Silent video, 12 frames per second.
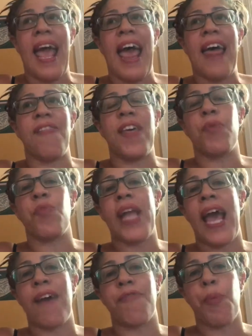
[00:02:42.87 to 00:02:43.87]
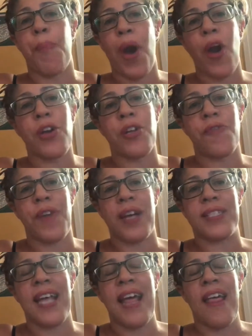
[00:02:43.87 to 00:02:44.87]
And then we have the part of
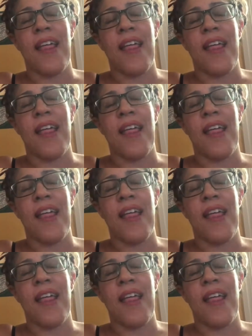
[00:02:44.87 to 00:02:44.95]
us